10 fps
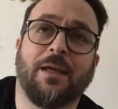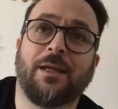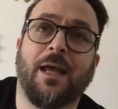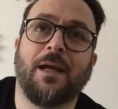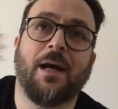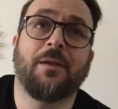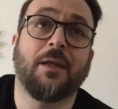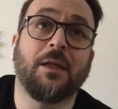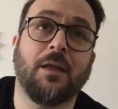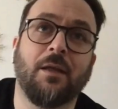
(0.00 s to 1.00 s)
the client had the
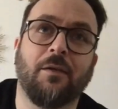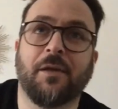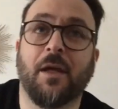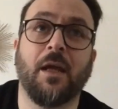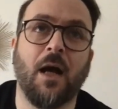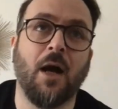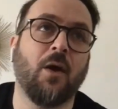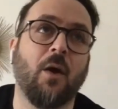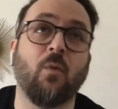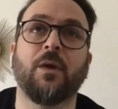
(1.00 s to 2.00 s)
need. I say, hey, how
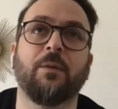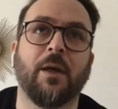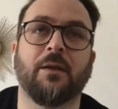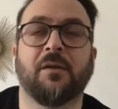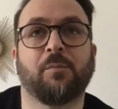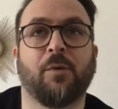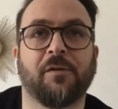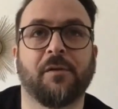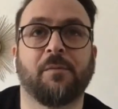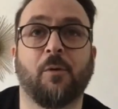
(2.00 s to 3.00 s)
can we make this
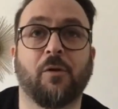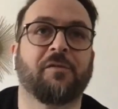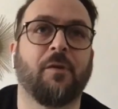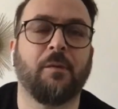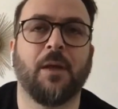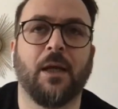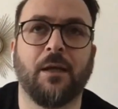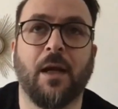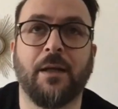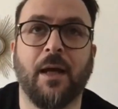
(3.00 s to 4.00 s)
process more
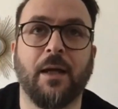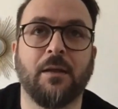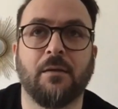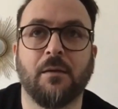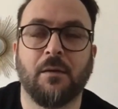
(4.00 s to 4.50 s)
streamlined? And I,